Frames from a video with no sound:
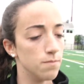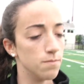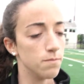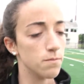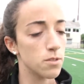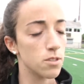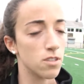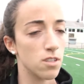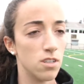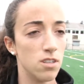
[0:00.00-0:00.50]

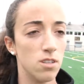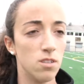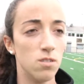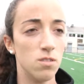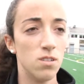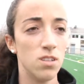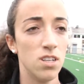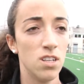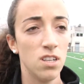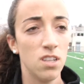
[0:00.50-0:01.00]
So
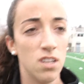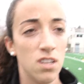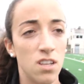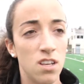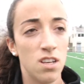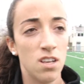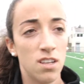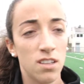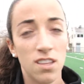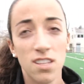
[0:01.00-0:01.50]

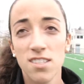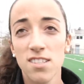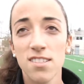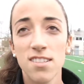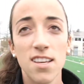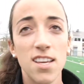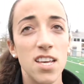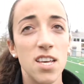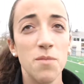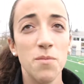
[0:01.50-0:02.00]
listened to
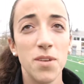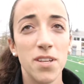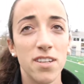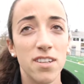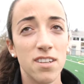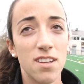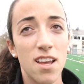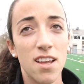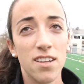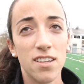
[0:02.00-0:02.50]
him,
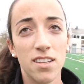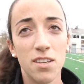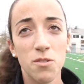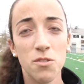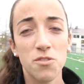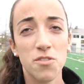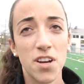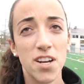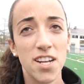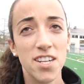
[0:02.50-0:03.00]
and he
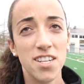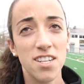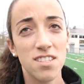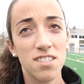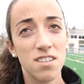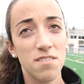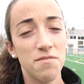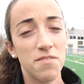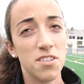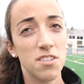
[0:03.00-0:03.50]
was right. I did
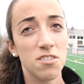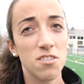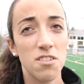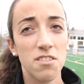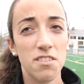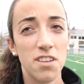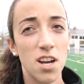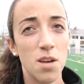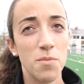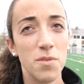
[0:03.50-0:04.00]
some physical
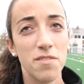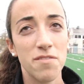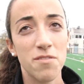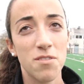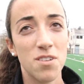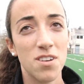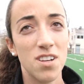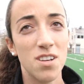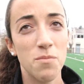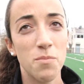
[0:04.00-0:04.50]
therapy
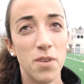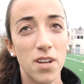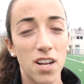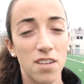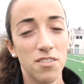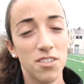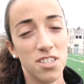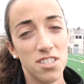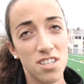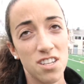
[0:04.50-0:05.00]
for it, but I
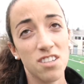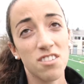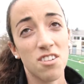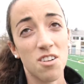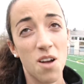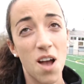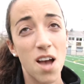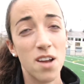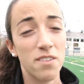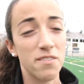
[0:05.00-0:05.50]
really did grow
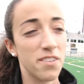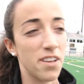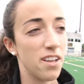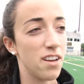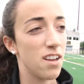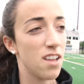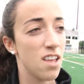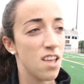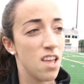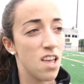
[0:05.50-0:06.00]
out of it.
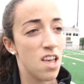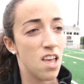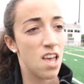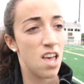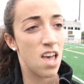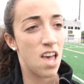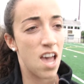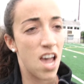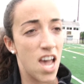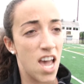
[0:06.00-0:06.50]

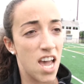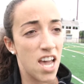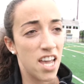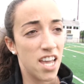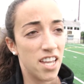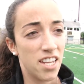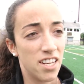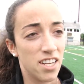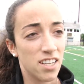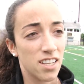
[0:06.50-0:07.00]

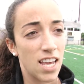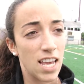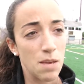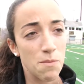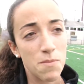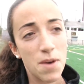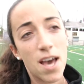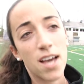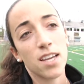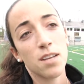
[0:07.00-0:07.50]
And it came
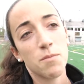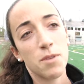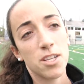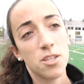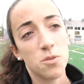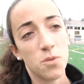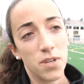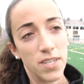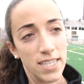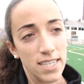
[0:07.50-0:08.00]
back in my
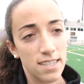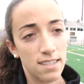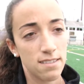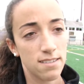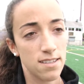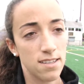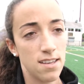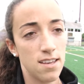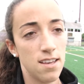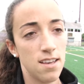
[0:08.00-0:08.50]
20s.